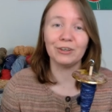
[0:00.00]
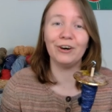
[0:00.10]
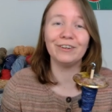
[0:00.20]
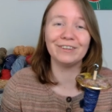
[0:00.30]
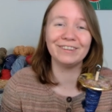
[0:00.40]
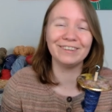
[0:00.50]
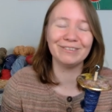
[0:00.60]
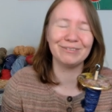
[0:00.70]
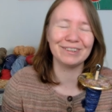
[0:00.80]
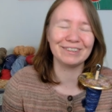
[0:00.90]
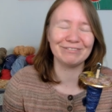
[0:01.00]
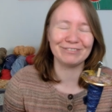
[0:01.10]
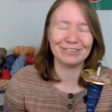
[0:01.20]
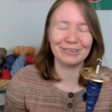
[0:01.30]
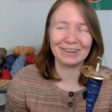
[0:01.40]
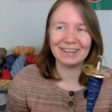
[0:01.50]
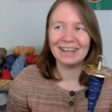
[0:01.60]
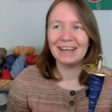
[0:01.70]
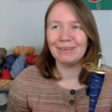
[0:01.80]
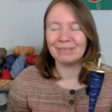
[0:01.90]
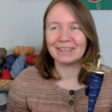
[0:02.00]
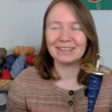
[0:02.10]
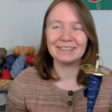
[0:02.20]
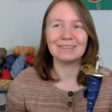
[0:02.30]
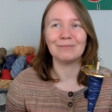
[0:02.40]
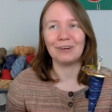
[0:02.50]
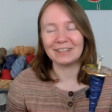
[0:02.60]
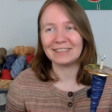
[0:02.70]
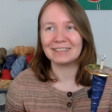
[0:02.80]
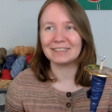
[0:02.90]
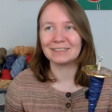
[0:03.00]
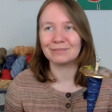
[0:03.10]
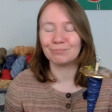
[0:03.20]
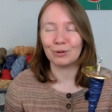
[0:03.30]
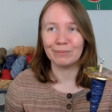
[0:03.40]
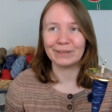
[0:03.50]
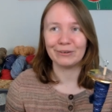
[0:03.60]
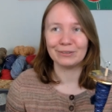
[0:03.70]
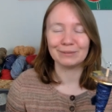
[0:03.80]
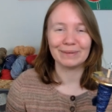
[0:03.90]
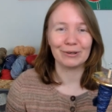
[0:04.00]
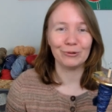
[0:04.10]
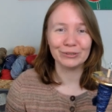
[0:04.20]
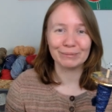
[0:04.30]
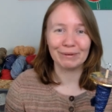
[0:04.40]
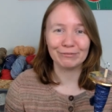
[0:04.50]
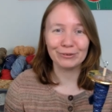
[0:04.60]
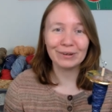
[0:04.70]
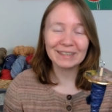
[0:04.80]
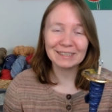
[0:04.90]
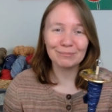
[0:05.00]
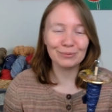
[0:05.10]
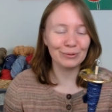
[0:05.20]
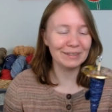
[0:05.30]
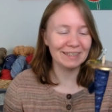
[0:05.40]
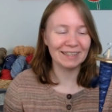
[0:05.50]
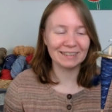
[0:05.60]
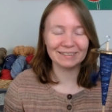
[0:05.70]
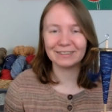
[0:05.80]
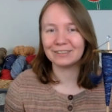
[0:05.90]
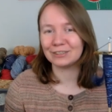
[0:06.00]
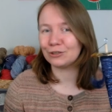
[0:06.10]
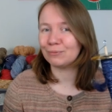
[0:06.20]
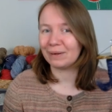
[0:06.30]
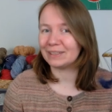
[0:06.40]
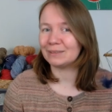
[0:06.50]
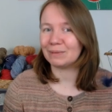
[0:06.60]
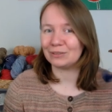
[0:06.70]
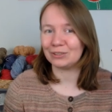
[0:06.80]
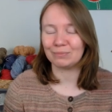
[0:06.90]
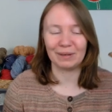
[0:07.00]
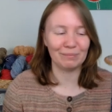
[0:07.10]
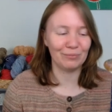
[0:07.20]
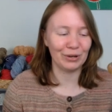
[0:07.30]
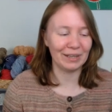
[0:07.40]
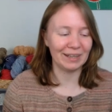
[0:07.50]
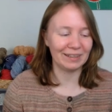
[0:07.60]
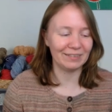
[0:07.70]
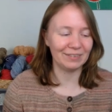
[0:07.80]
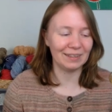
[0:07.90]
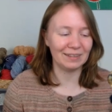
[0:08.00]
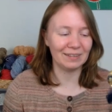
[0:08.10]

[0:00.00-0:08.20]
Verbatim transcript: on the wooden floor because one is probably going to make holes in my floor at some point and two my spindles might break and I think